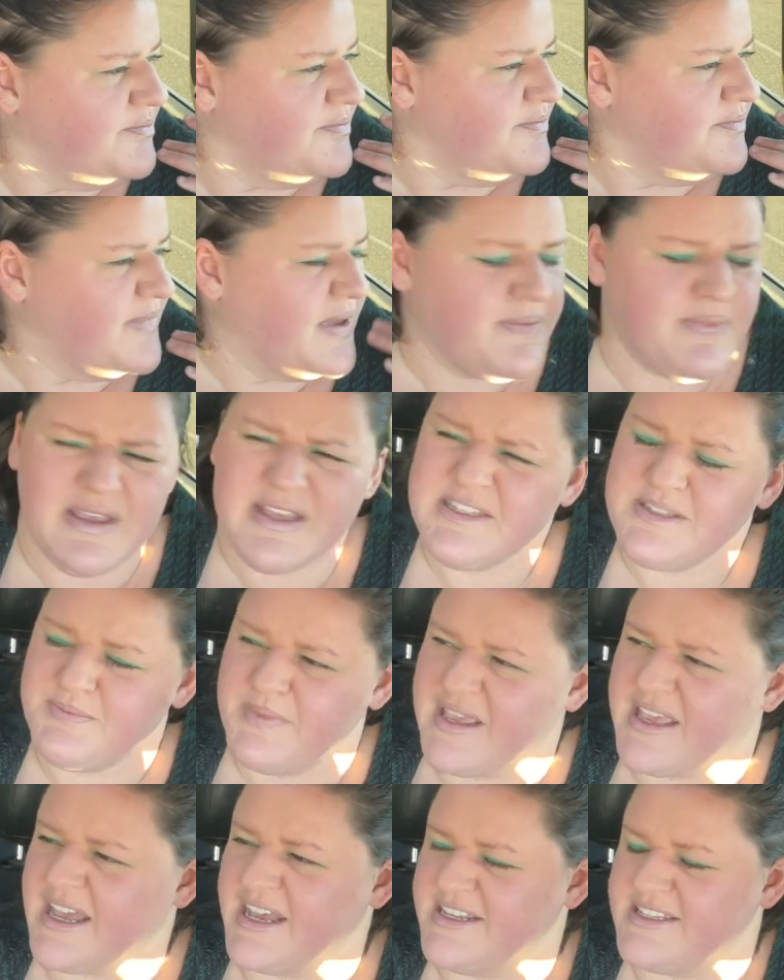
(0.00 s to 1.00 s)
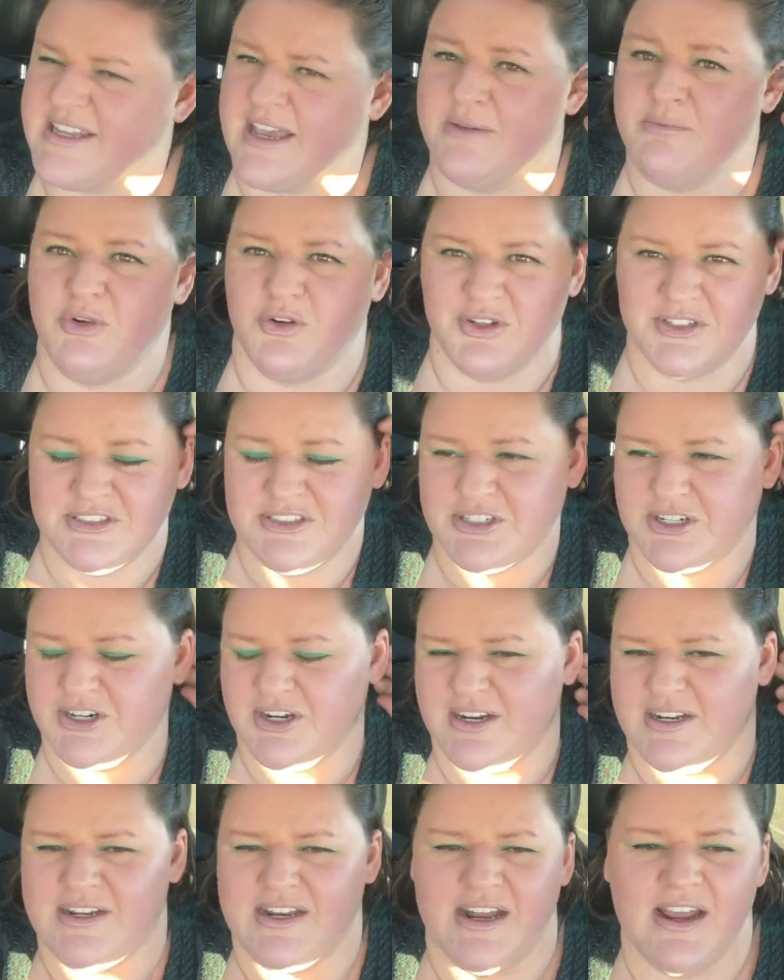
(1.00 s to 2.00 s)
maybe it's because I'm older
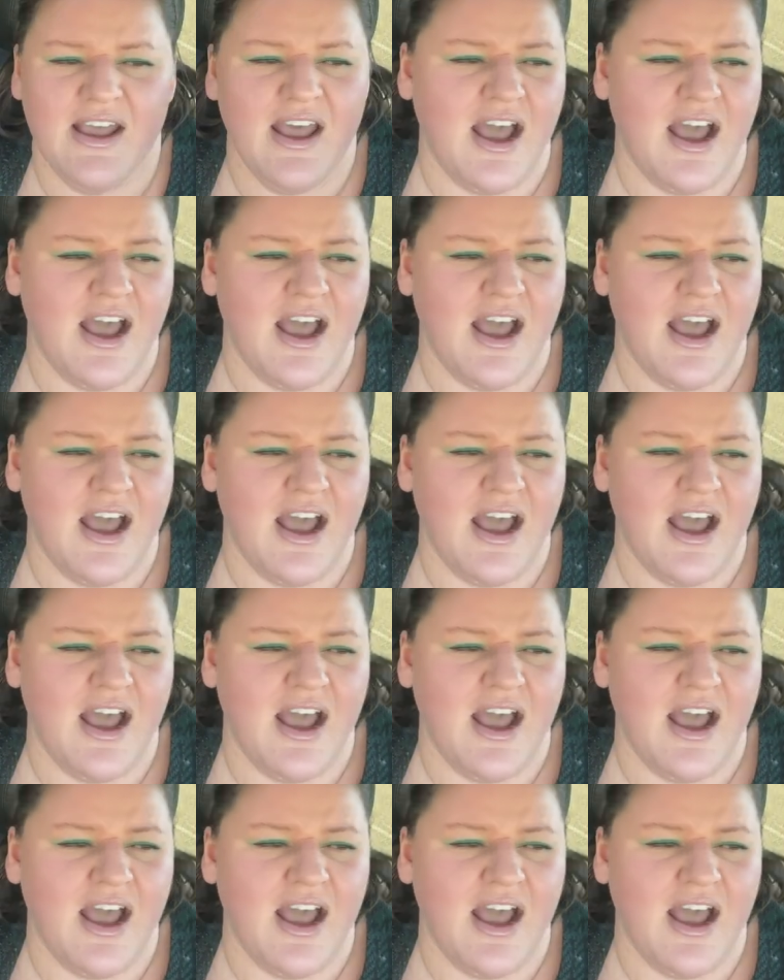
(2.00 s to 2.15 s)
and